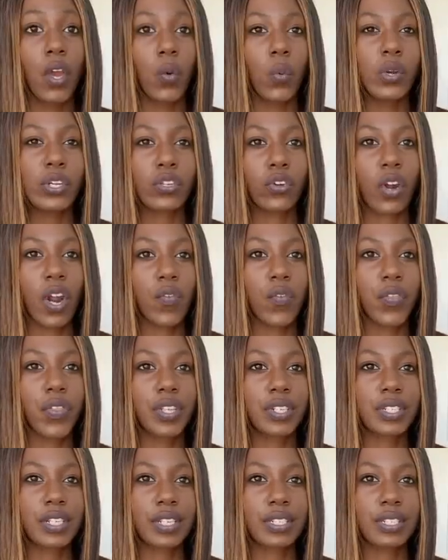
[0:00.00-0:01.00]
We start off with
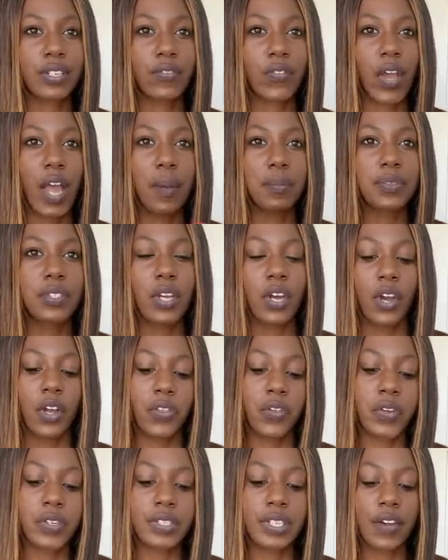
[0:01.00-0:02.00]
the Six of Cups.
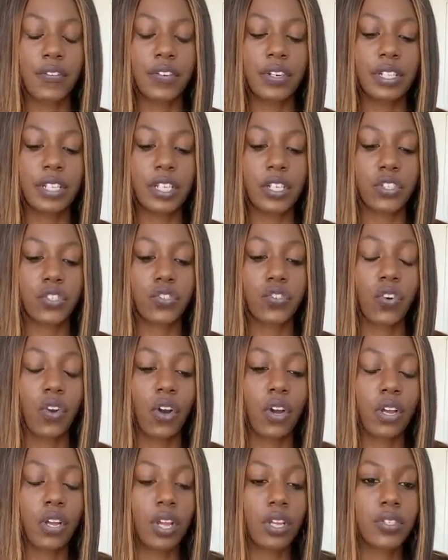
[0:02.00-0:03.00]
There's definitely a
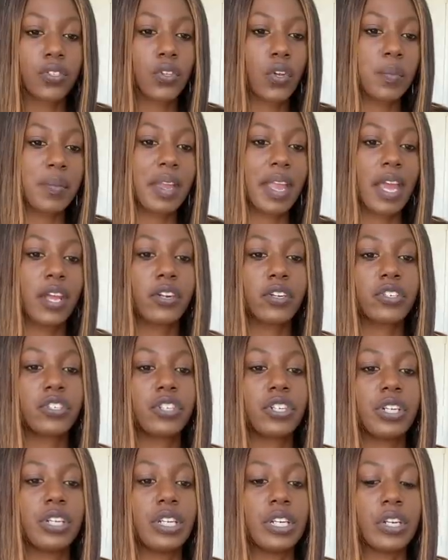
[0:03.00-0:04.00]
strong soulmate
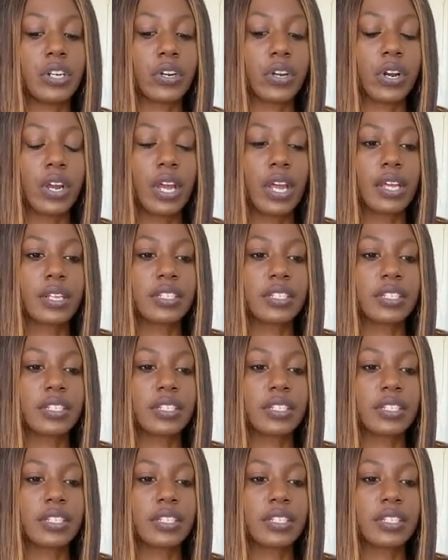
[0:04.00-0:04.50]
energy here.